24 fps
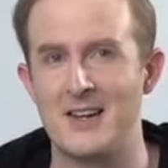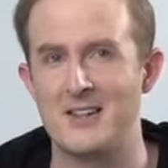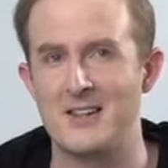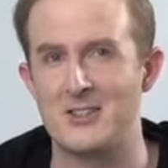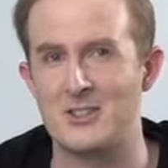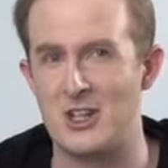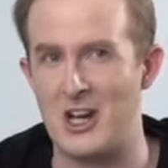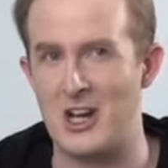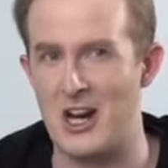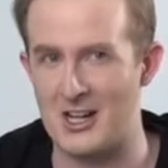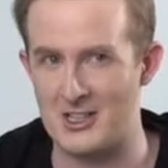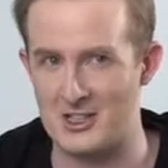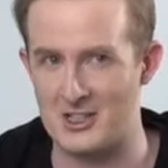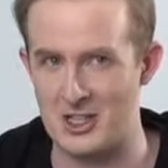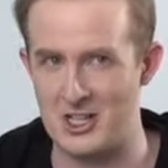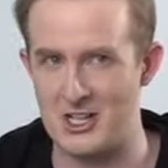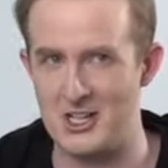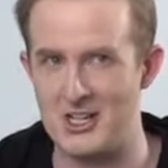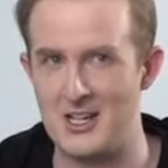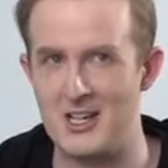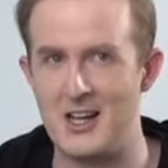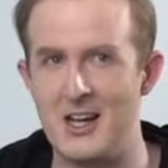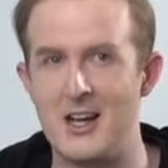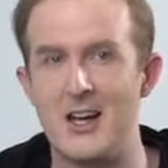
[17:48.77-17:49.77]

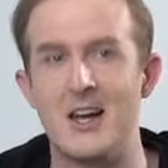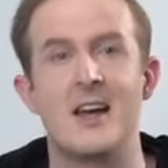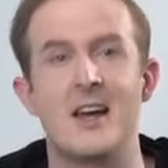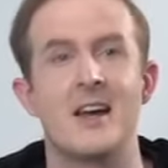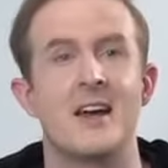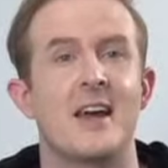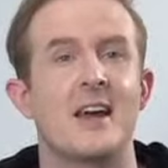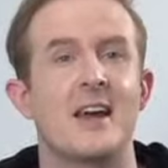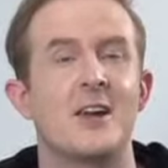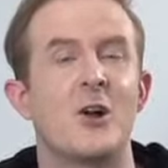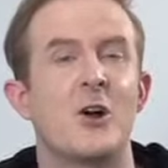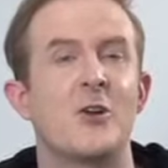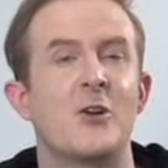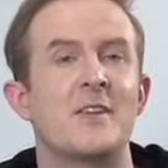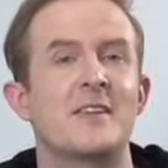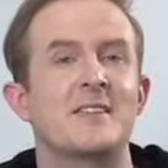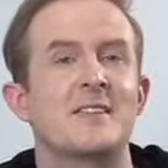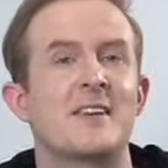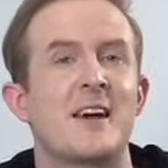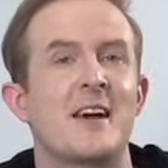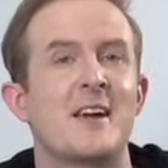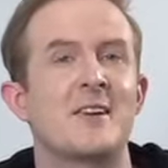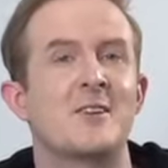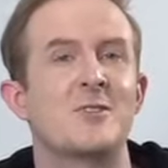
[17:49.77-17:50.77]
charging, it only
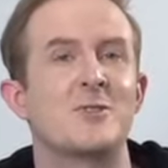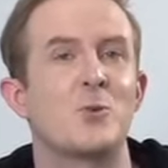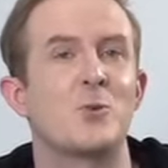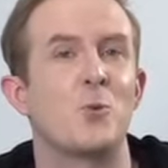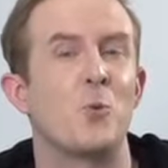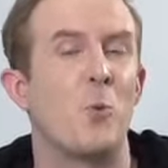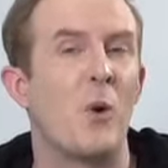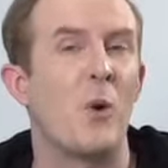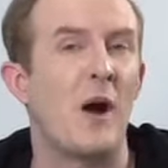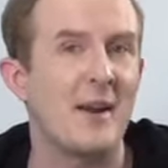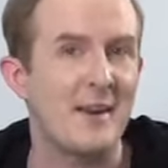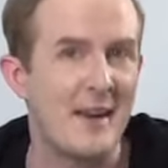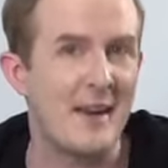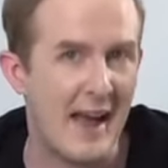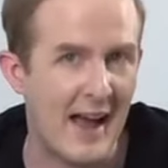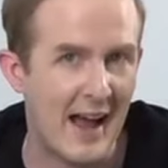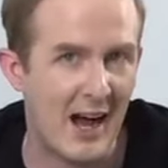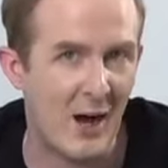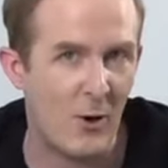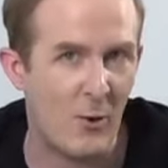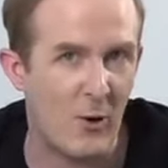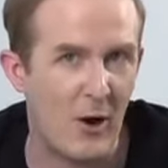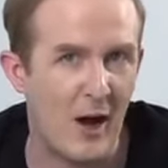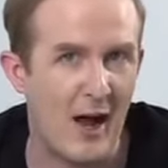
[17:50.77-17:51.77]
takes one
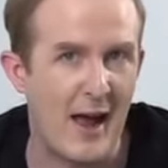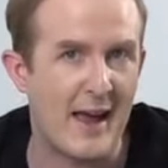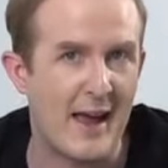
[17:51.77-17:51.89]
hour.